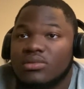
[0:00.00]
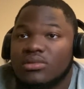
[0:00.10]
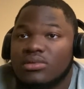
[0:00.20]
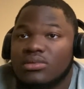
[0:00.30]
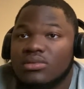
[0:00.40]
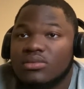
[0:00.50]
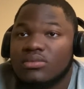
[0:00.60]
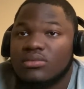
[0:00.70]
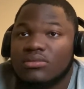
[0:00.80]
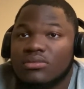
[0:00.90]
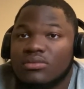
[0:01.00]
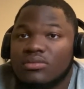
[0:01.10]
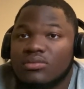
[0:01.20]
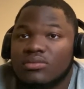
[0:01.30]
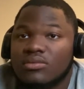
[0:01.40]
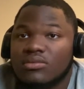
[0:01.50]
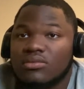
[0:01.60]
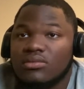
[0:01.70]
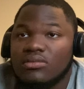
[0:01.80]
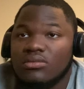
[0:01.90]
Pass. Cut.
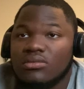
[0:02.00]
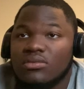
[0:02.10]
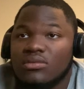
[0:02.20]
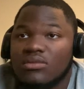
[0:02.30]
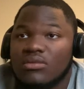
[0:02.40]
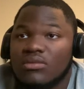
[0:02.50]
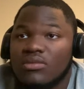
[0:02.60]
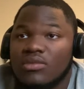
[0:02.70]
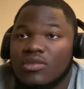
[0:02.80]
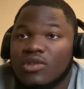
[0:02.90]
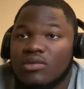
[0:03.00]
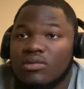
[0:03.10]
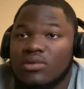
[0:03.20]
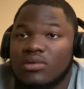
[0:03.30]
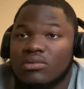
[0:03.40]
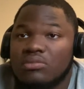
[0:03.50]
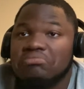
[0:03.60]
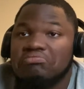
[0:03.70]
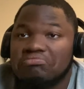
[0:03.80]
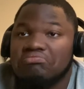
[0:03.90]
Cuts it back.
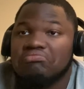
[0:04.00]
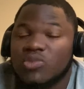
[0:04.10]
First down.